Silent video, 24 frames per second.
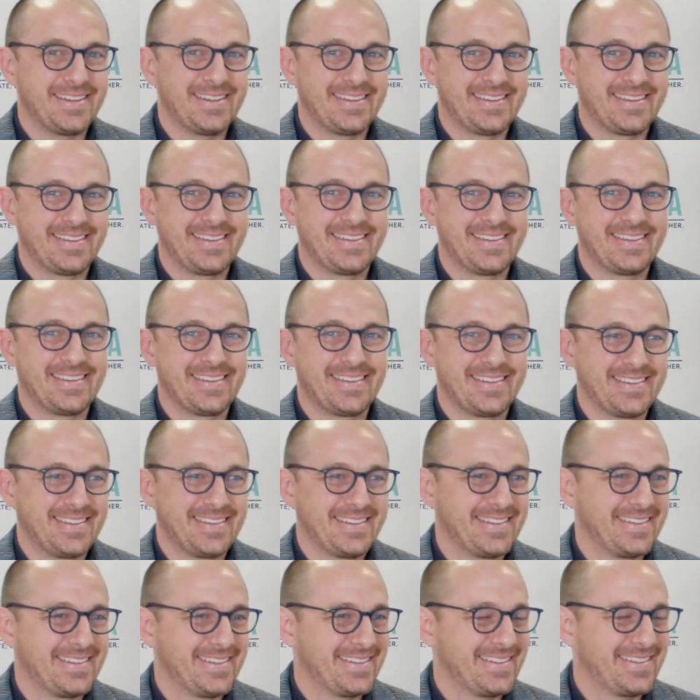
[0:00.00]

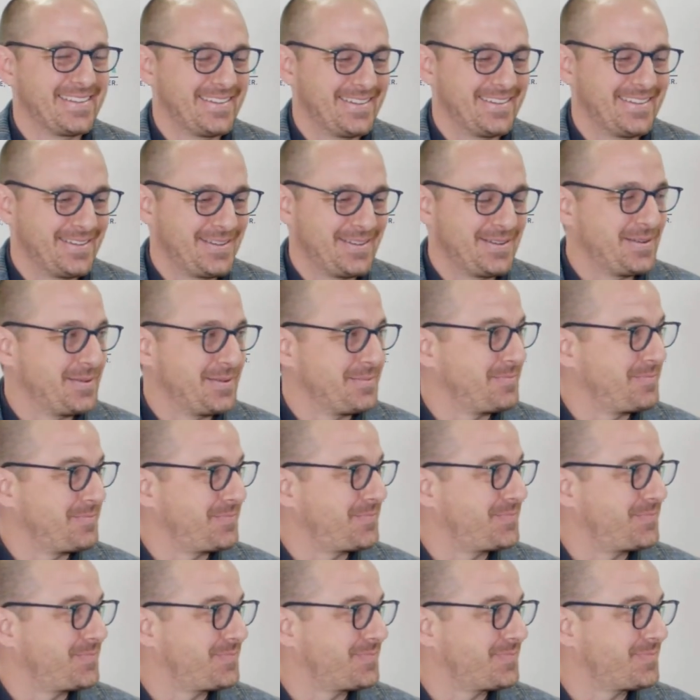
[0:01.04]

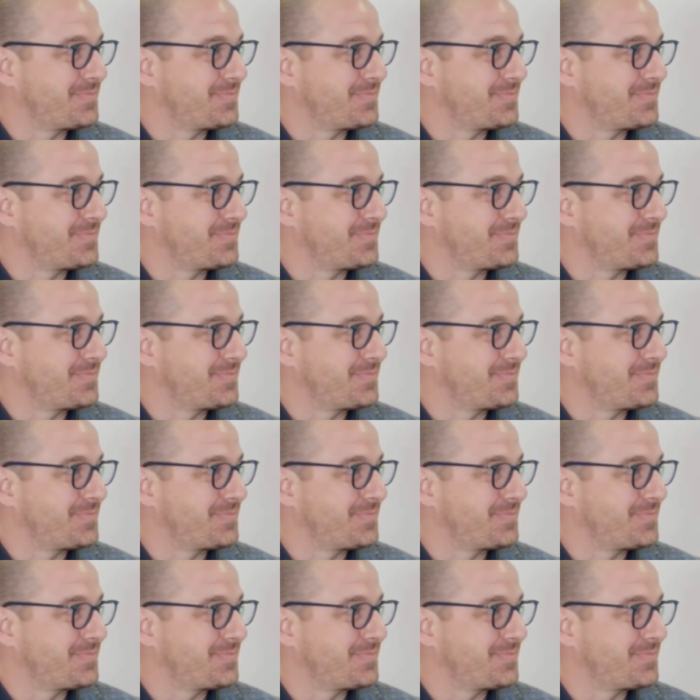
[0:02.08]
No words are spoken by the person on screen.